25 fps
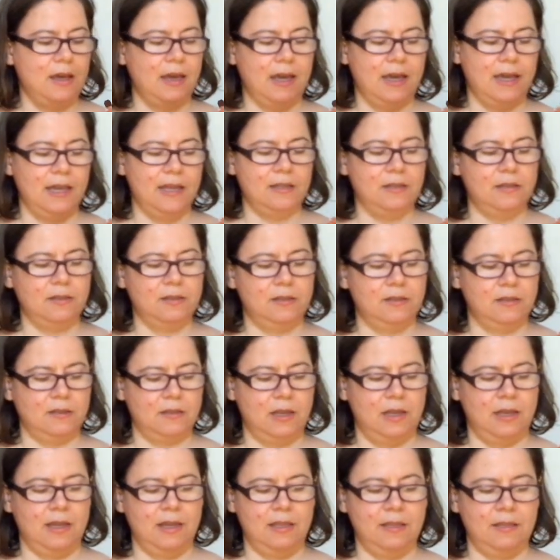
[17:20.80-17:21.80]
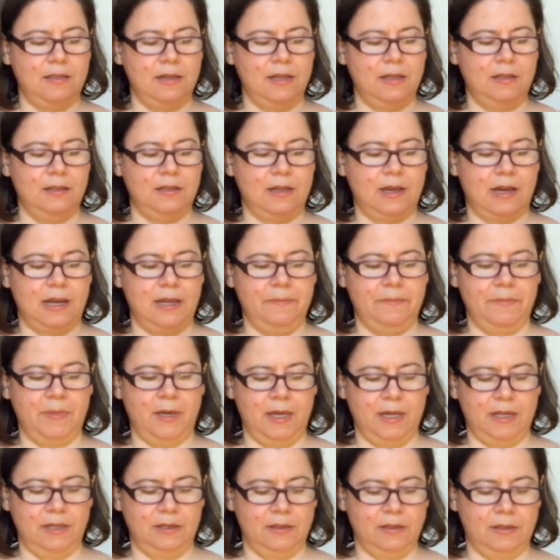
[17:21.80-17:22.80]
And then I
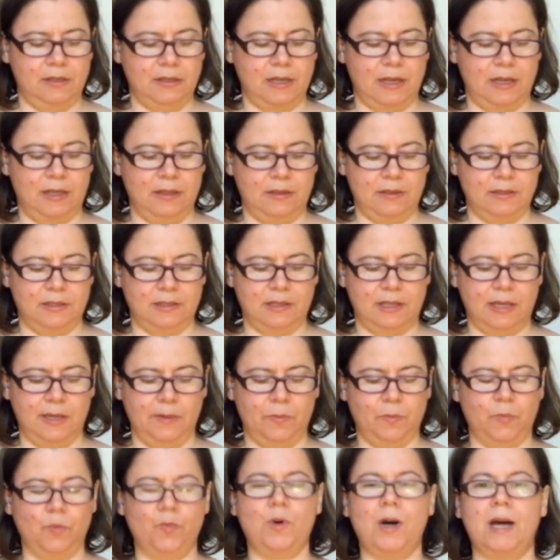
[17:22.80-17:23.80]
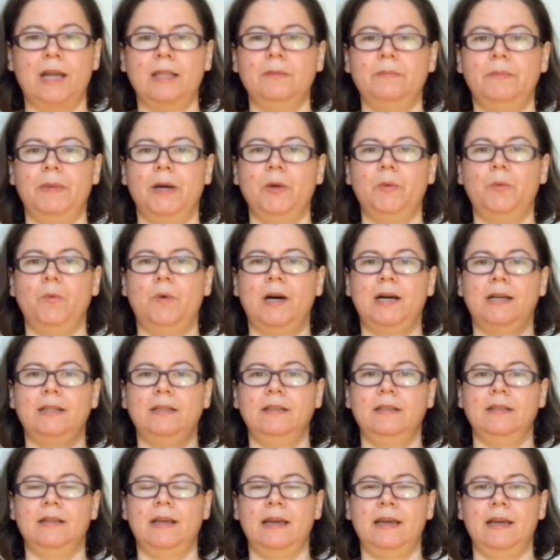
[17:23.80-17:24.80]
made the same one by
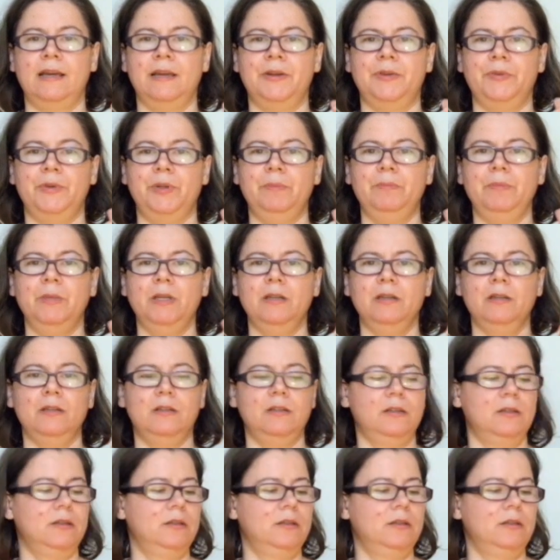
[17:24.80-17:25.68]
one ribbing.